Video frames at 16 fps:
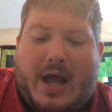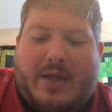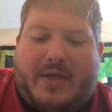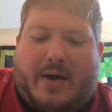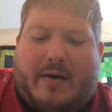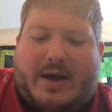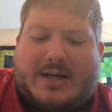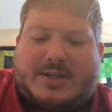
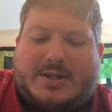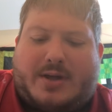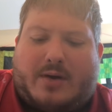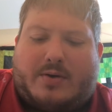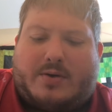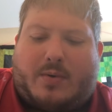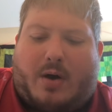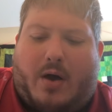thou hast
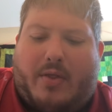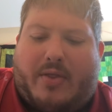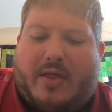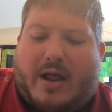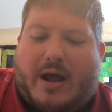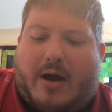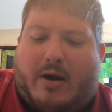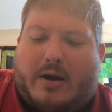shown to all that
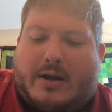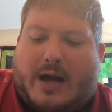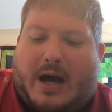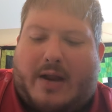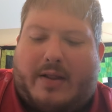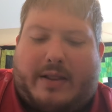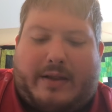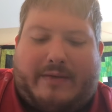thou art
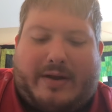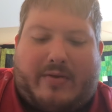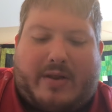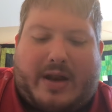God of the living and the